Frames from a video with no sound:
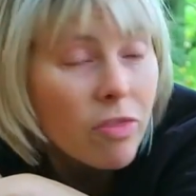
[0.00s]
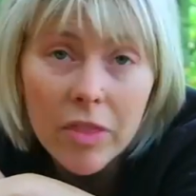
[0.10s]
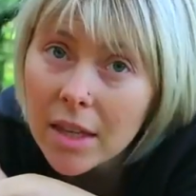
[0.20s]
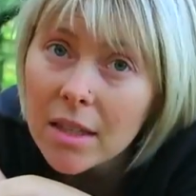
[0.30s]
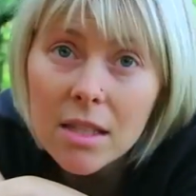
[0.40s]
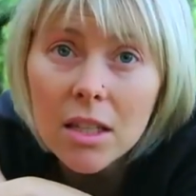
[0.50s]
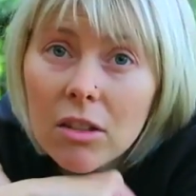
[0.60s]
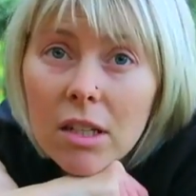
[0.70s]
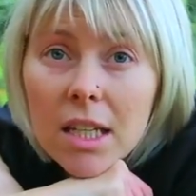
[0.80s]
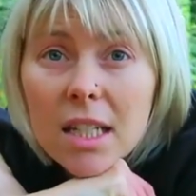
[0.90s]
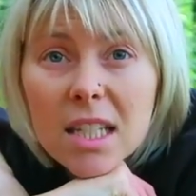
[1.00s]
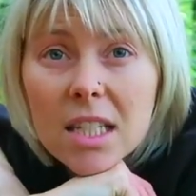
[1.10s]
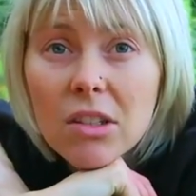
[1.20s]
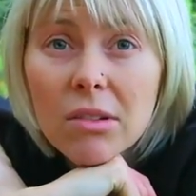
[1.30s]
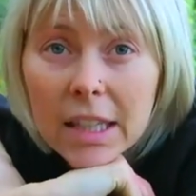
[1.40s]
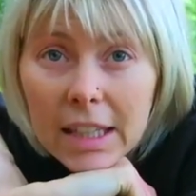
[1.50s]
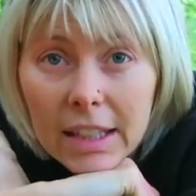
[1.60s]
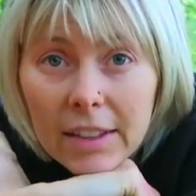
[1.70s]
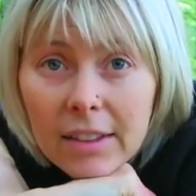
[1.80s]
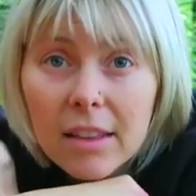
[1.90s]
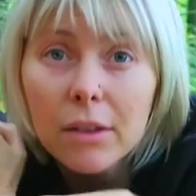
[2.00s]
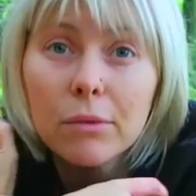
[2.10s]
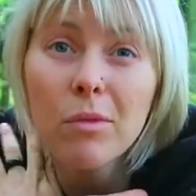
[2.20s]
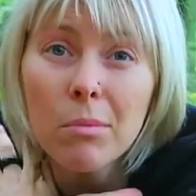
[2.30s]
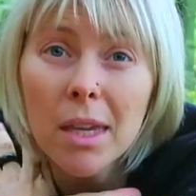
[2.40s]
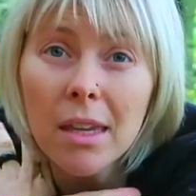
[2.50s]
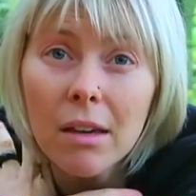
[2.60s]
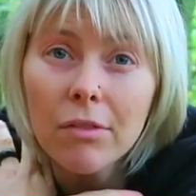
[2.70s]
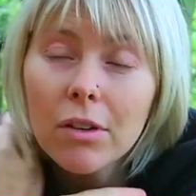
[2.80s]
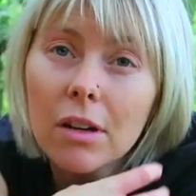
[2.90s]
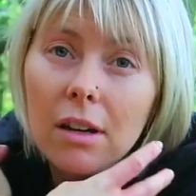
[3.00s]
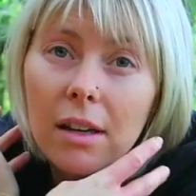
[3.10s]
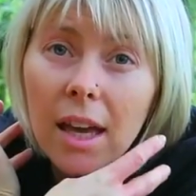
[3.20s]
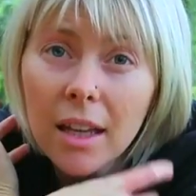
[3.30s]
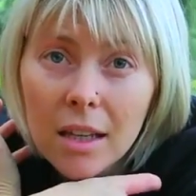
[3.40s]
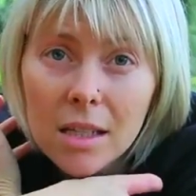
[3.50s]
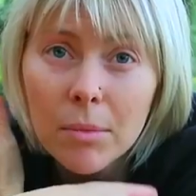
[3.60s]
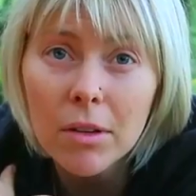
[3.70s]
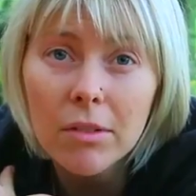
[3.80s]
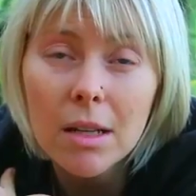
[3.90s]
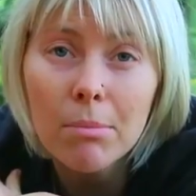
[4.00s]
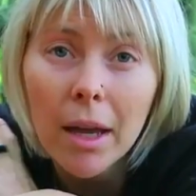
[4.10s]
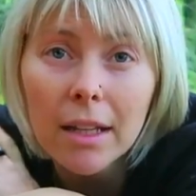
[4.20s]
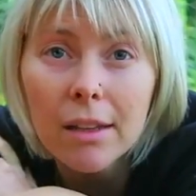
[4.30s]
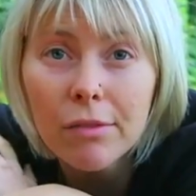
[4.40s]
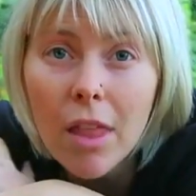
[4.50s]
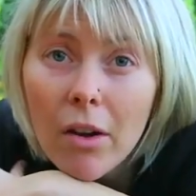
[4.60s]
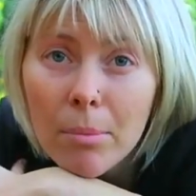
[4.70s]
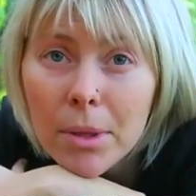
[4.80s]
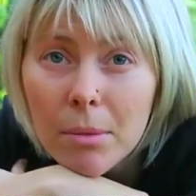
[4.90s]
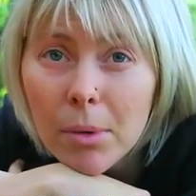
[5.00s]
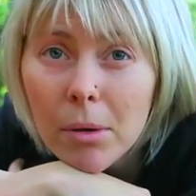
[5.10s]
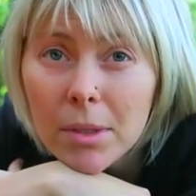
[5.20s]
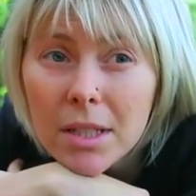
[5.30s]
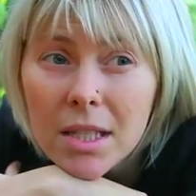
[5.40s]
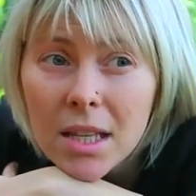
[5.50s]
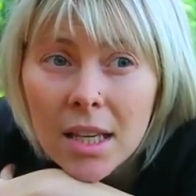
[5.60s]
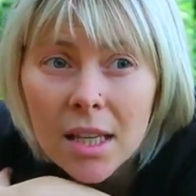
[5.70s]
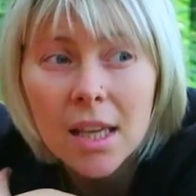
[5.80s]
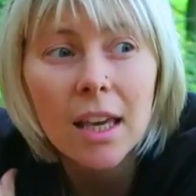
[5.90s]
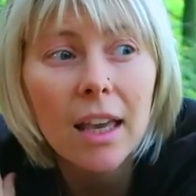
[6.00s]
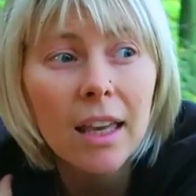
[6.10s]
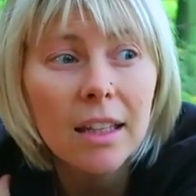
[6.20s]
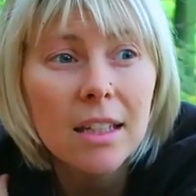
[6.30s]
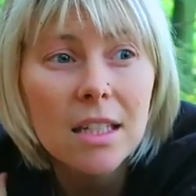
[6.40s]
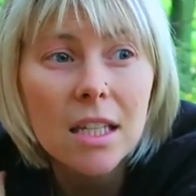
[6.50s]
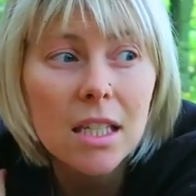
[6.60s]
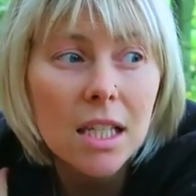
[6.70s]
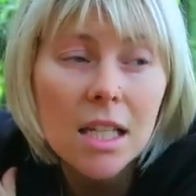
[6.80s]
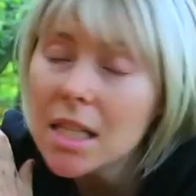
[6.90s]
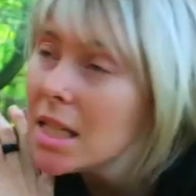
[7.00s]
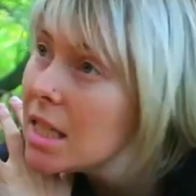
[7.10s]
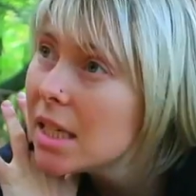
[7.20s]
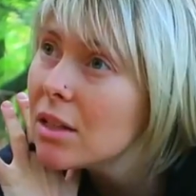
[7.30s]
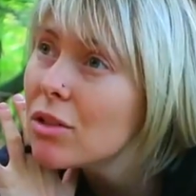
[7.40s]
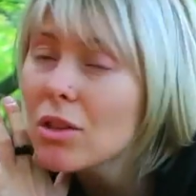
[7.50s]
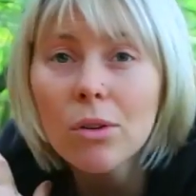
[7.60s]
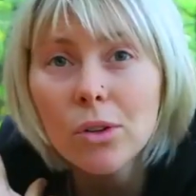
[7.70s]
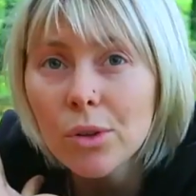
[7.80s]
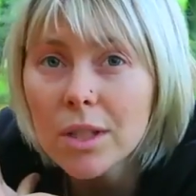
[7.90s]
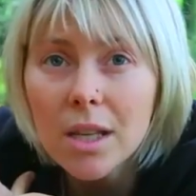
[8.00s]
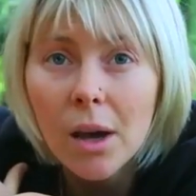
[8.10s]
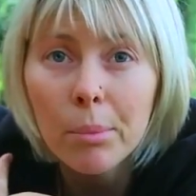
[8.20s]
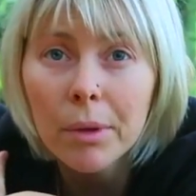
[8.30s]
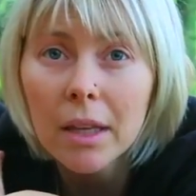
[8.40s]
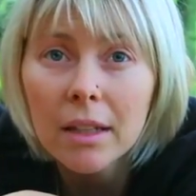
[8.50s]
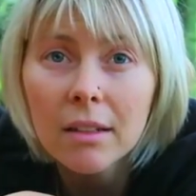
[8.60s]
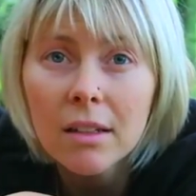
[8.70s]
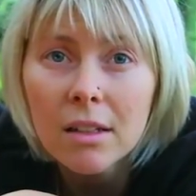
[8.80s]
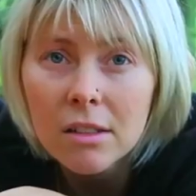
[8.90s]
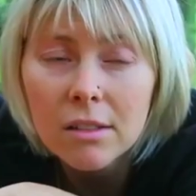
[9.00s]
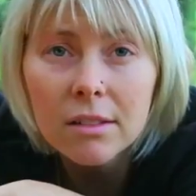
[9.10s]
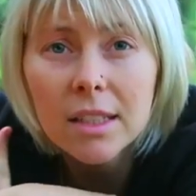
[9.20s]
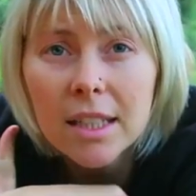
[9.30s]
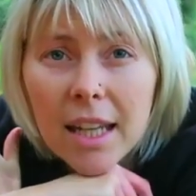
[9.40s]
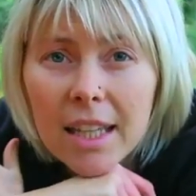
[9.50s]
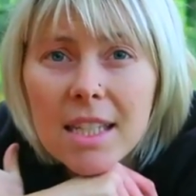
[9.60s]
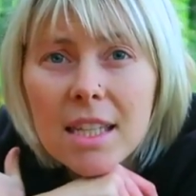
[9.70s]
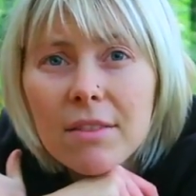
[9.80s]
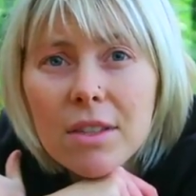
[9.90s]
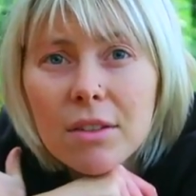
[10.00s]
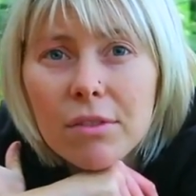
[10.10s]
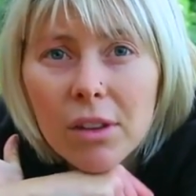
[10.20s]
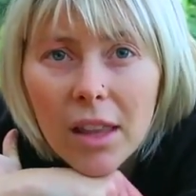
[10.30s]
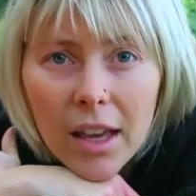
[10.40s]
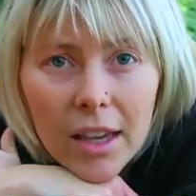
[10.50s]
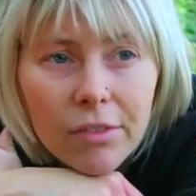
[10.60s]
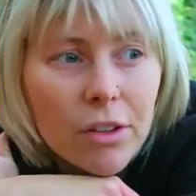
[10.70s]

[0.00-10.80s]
things that you need to heal. Like for me, I've got eczema really badly flare up at the moment, and it's easy to get so caught up in all the negatives of your life.